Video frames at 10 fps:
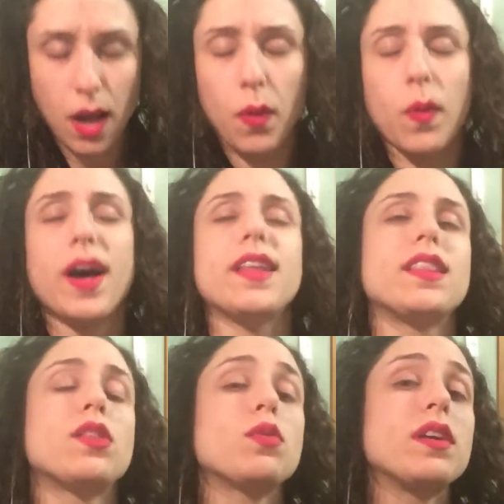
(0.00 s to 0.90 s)
why the
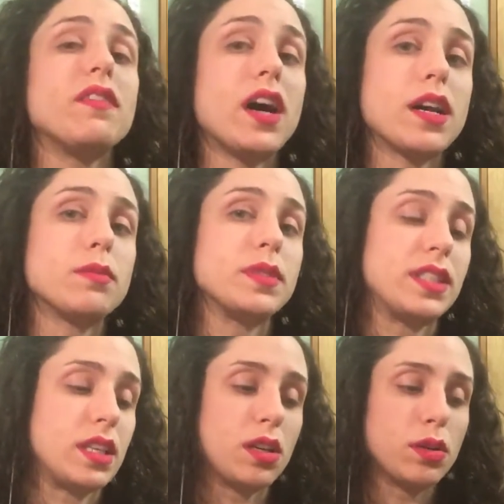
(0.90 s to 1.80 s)
Three of Autumn is
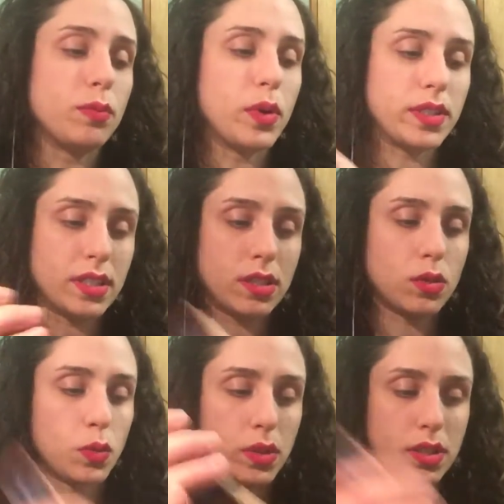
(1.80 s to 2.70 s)
here, pointing
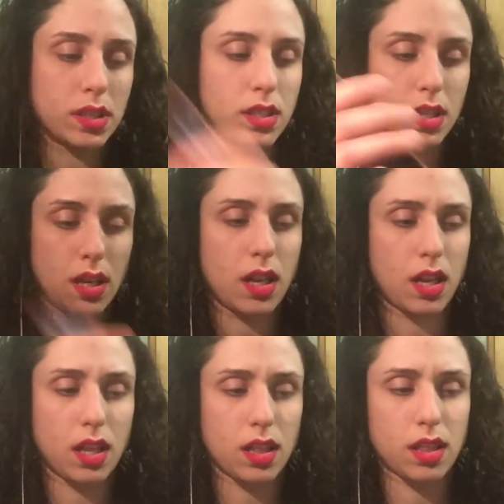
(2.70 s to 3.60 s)
towards
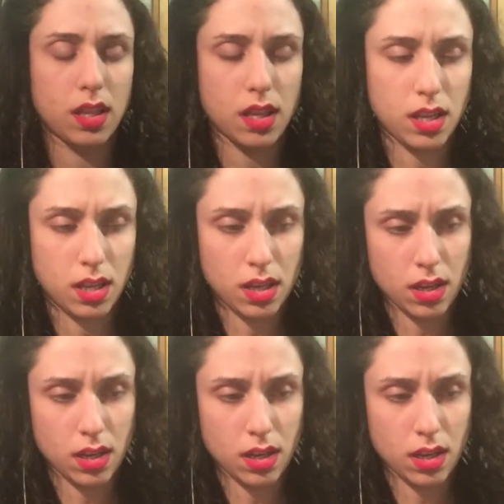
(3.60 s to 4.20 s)
the